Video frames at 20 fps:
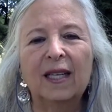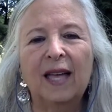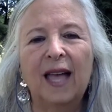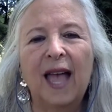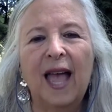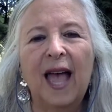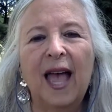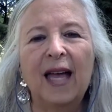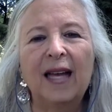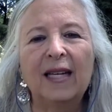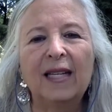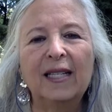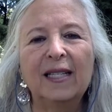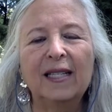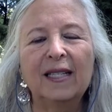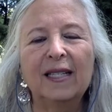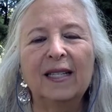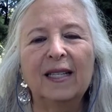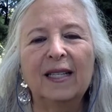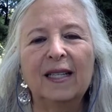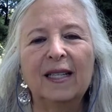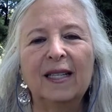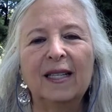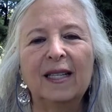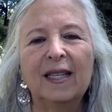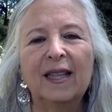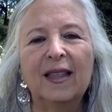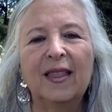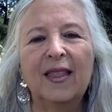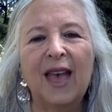and
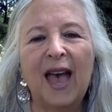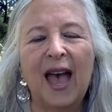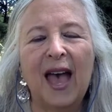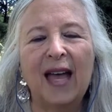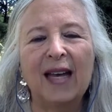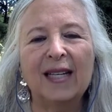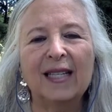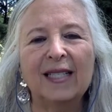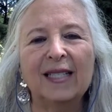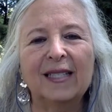that